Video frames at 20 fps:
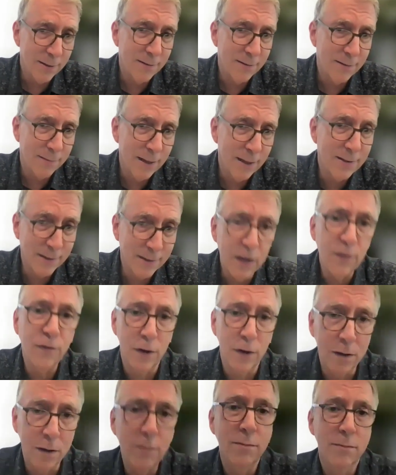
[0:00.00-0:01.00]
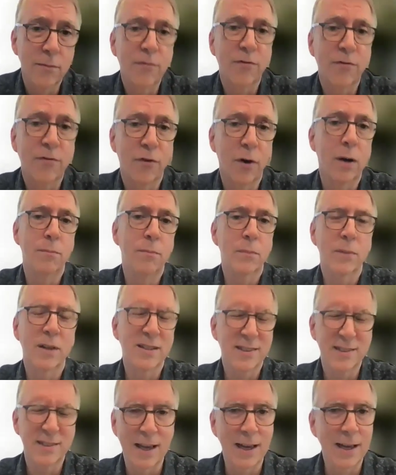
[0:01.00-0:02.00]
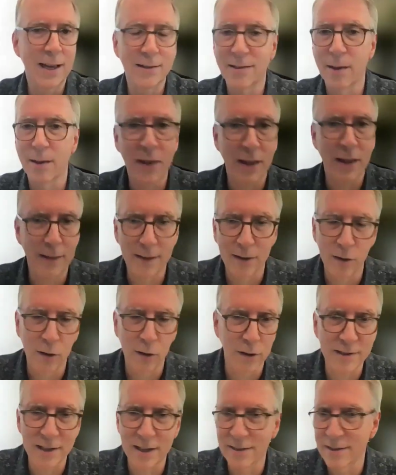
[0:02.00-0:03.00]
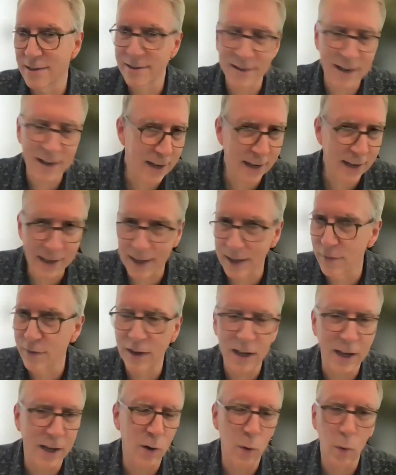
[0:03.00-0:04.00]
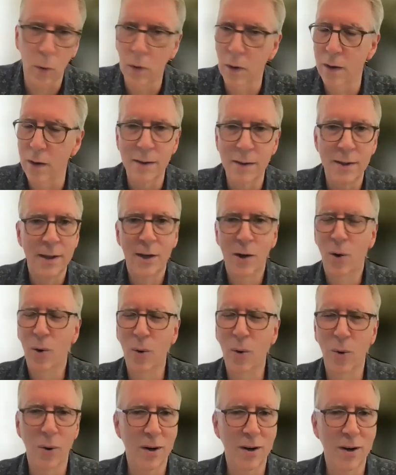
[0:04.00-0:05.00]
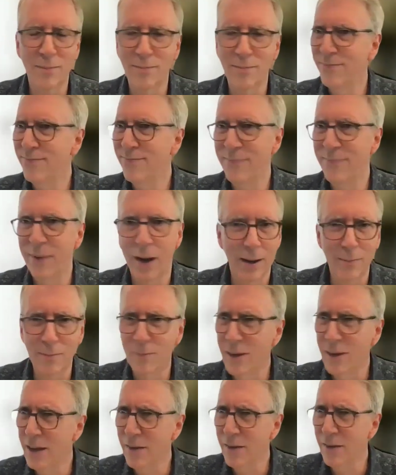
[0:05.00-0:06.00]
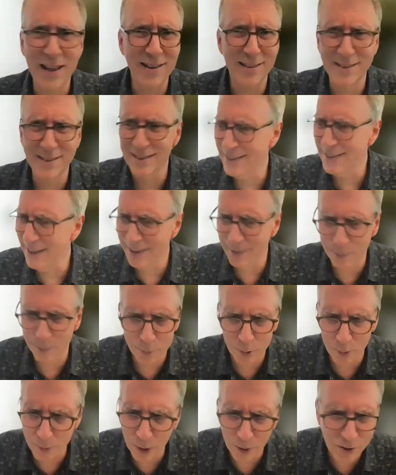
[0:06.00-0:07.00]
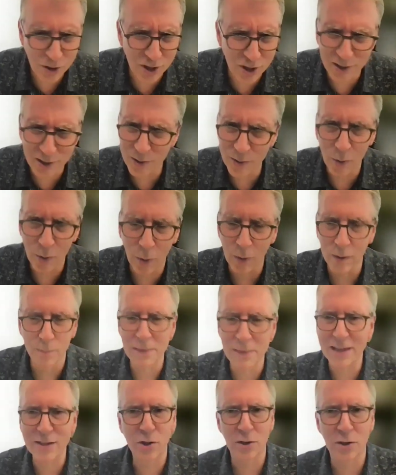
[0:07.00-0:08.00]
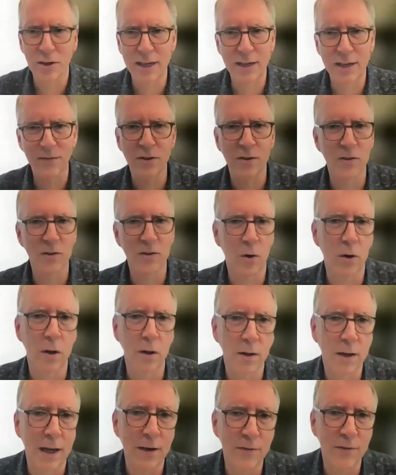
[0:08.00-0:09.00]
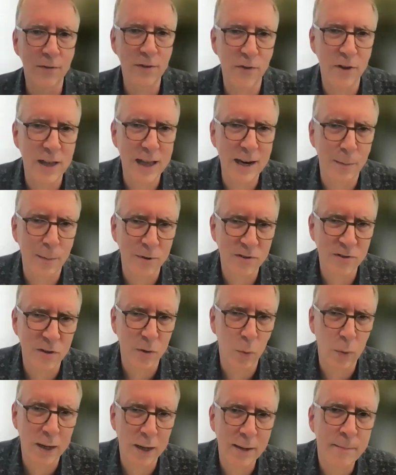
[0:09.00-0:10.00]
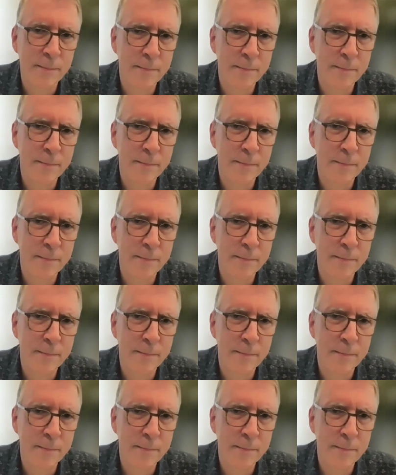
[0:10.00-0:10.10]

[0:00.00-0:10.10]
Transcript: is is different from, let's say, something that looks at sustaining giving or or yeah. um, event uh, promotion or major gifts. Those are all kind of different animals in a way.